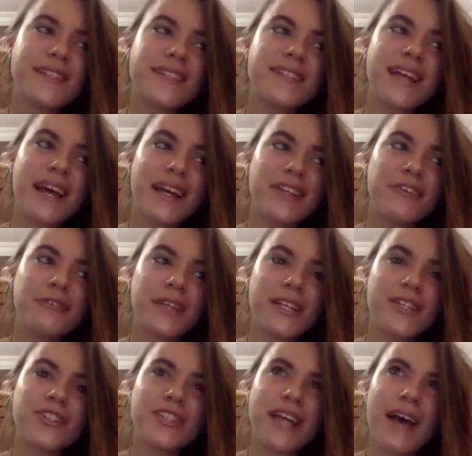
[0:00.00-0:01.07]
is that you really
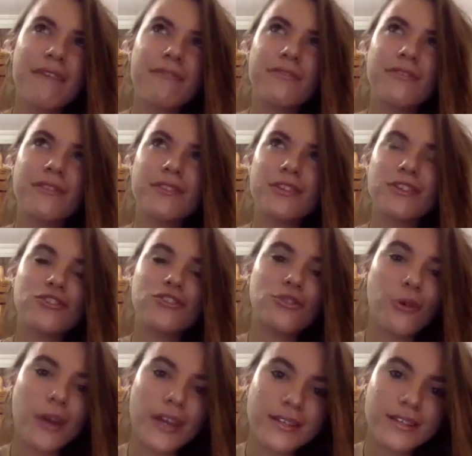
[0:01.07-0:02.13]
just have the
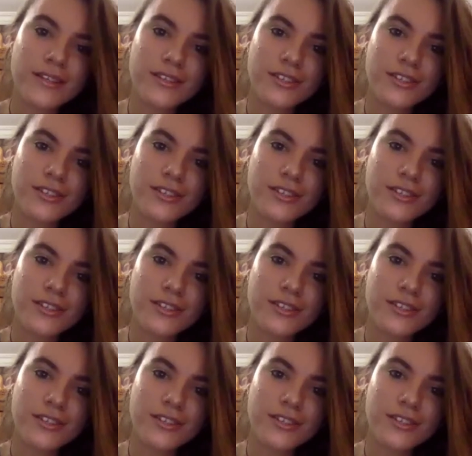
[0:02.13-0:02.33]
choice